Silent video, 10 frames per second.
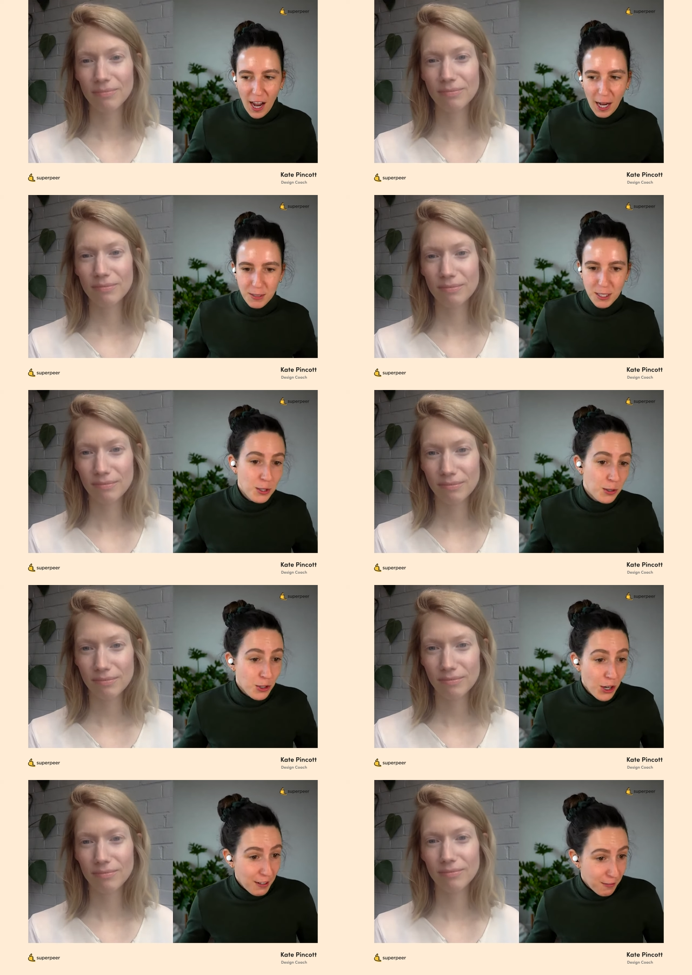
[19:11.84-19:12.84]
Speaker 1: I'm
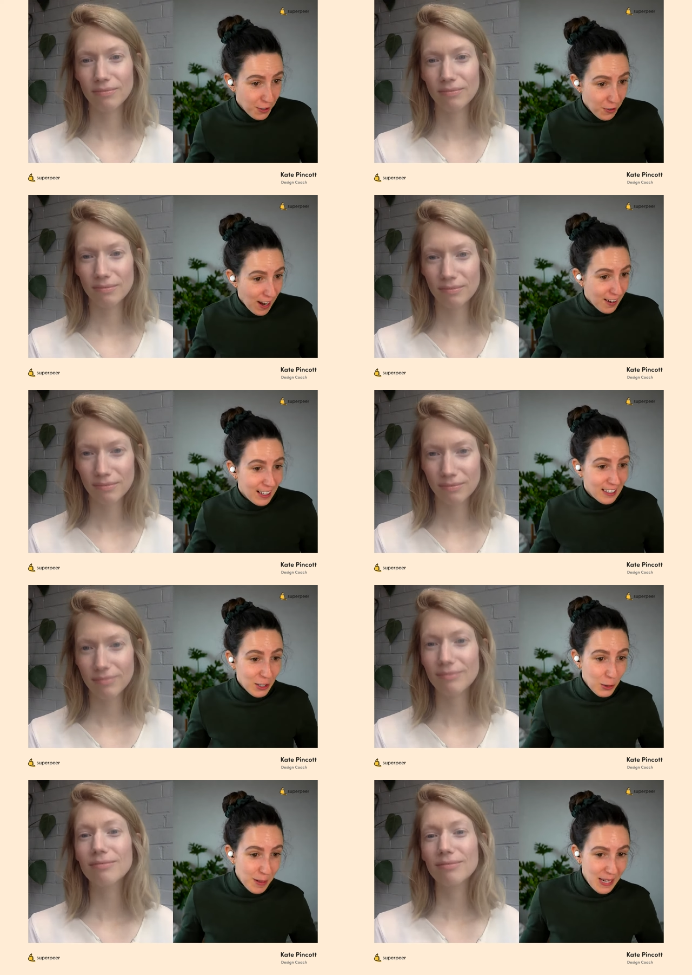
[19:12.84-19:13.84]
still trying to figure out a
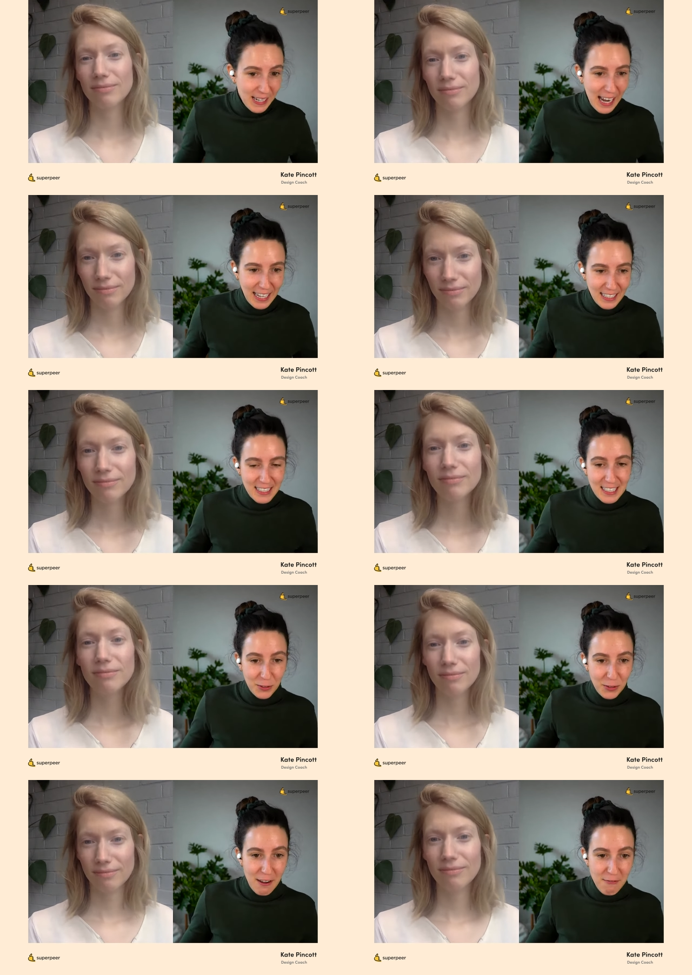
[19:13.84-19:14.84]
little bit and
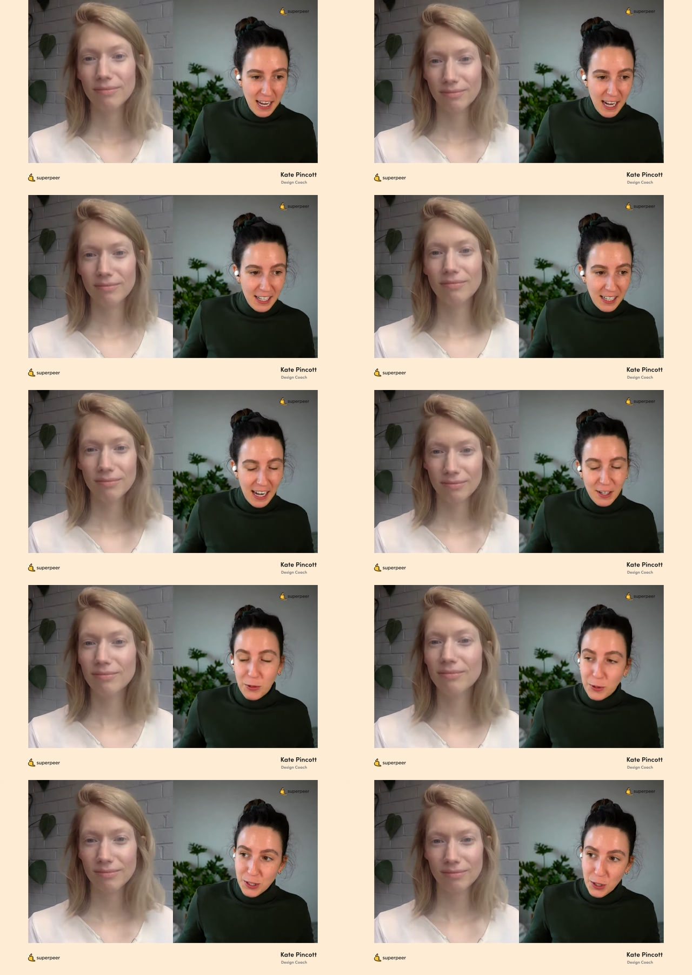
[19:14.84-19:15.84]
still navigating. And
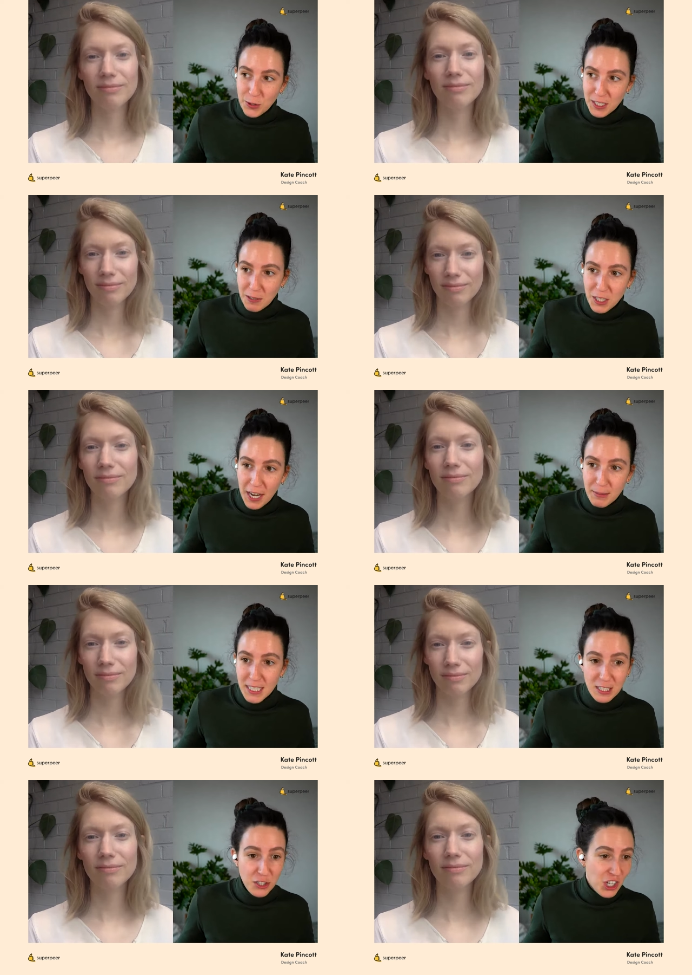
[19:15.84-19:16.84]
also
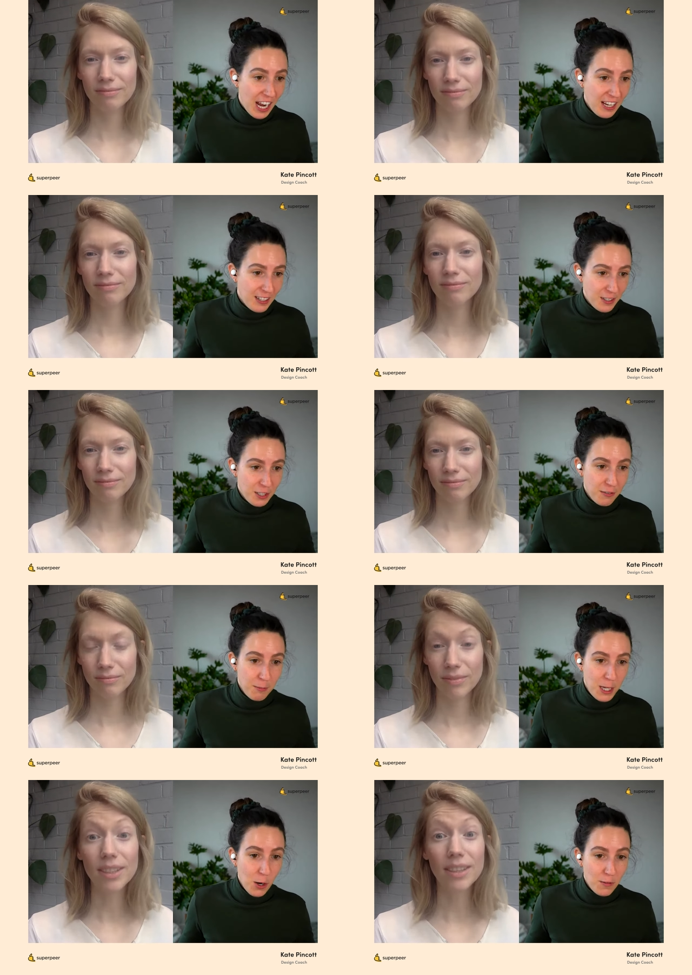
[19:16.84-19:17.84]
sometimes these change
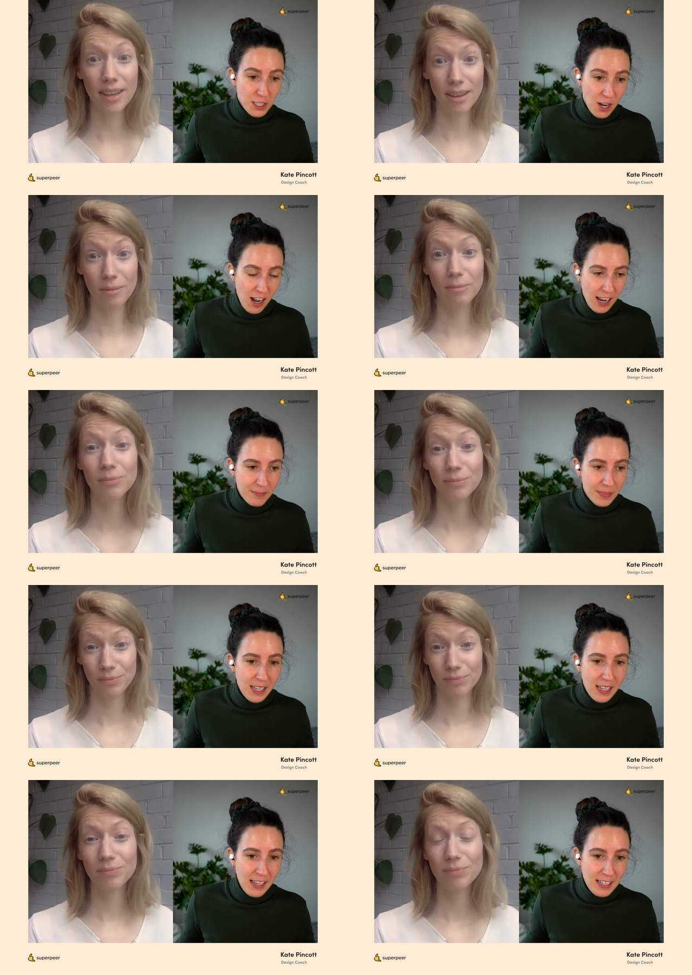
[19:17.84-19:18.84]
for me over time,
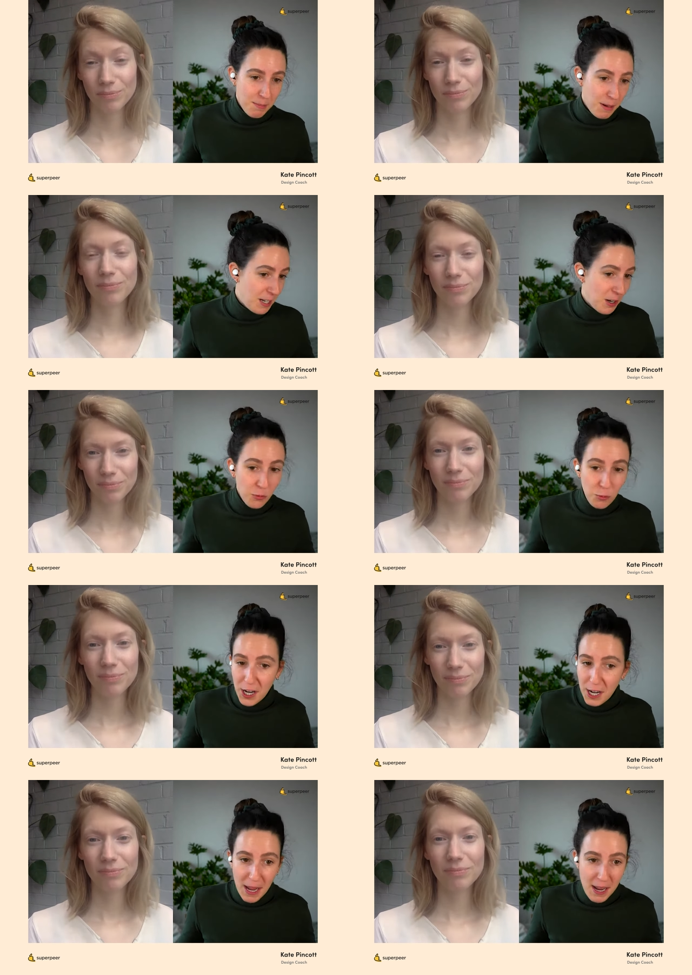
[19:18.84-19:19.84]
depending on
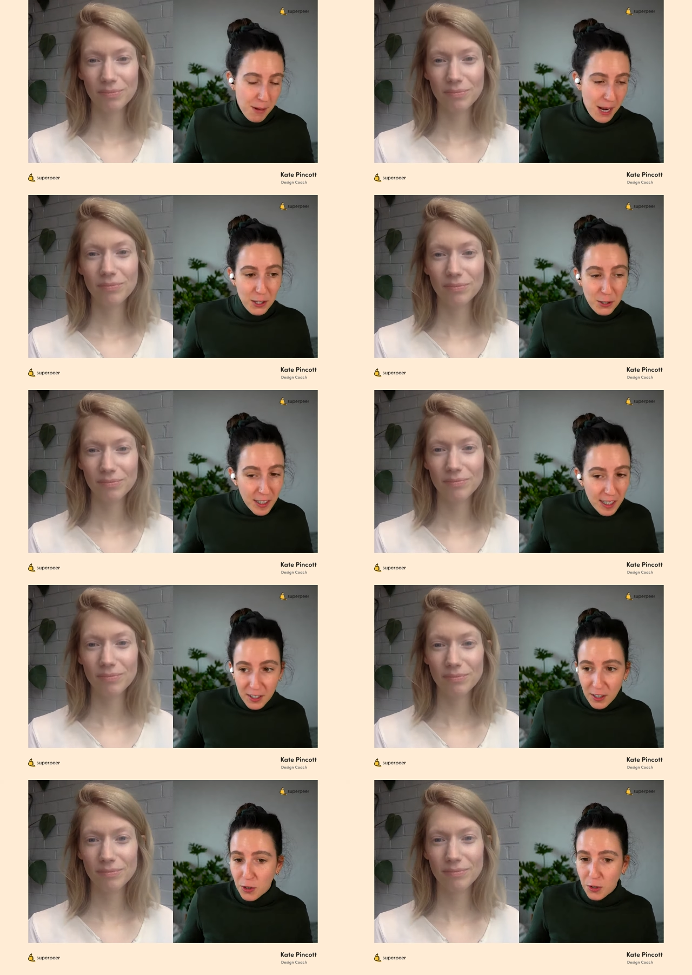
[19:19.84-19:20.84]
where I'm at in my
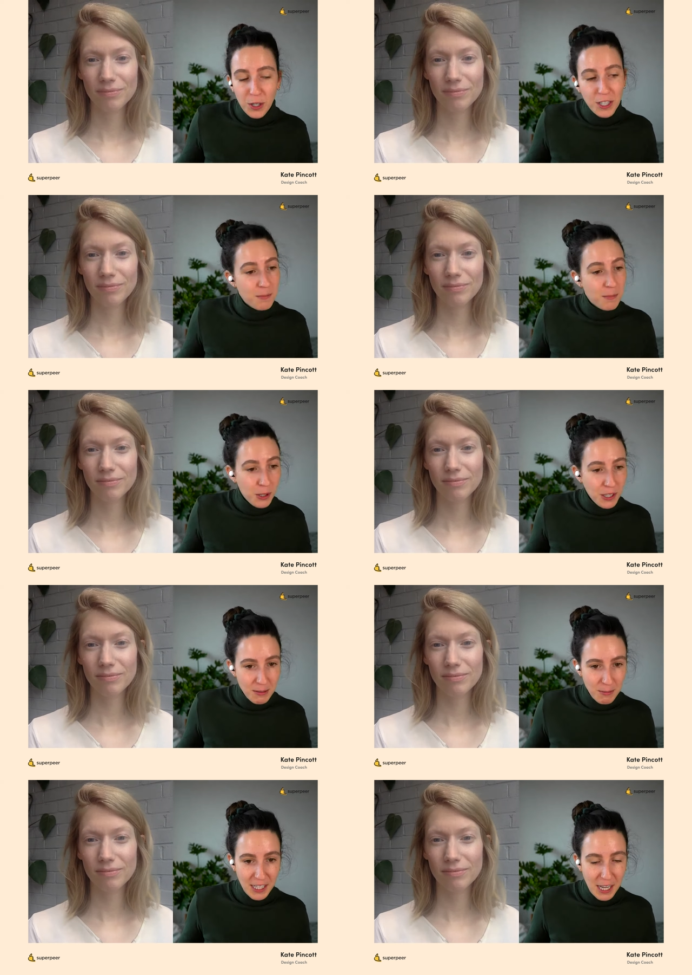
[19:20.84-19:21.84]
career or what is
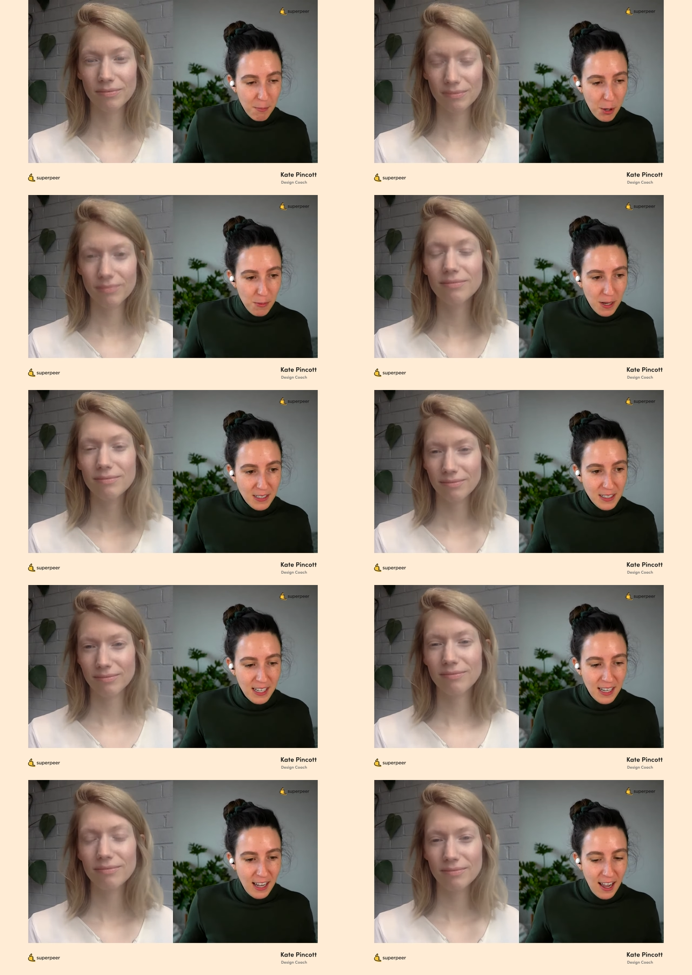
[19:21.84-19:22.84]
important to me in that
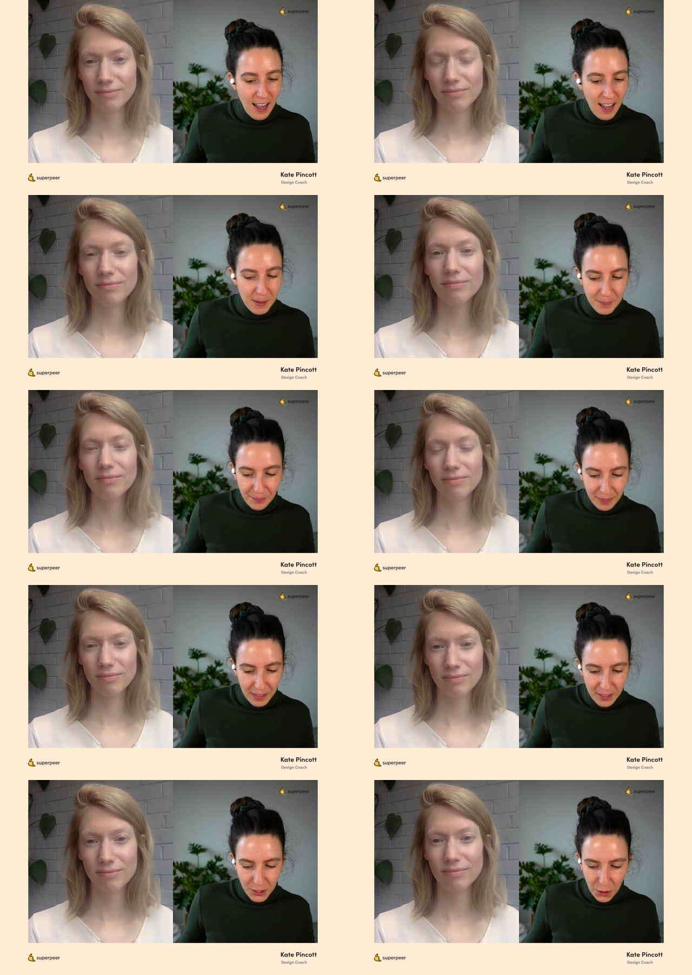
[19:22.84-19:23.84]
moment. Um,
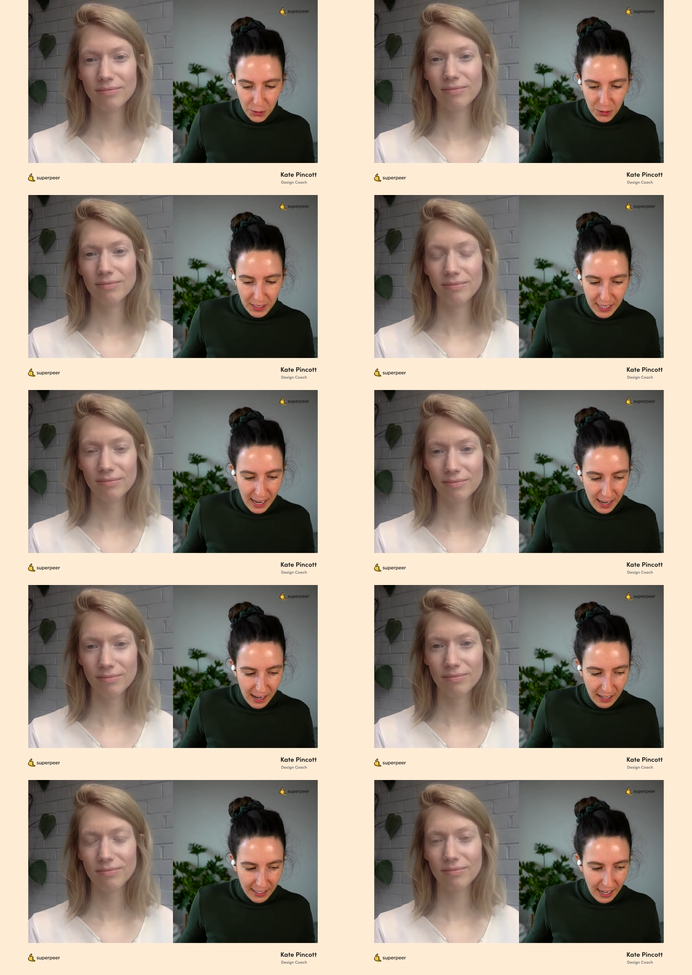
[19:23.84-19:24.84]
so yeah,
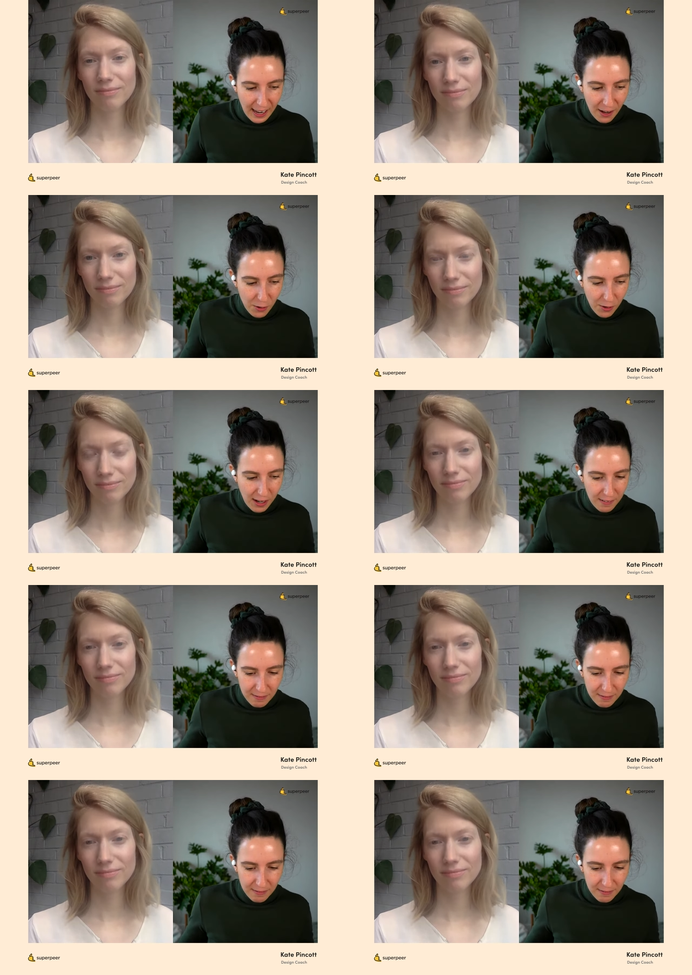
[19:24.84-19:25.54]
like how,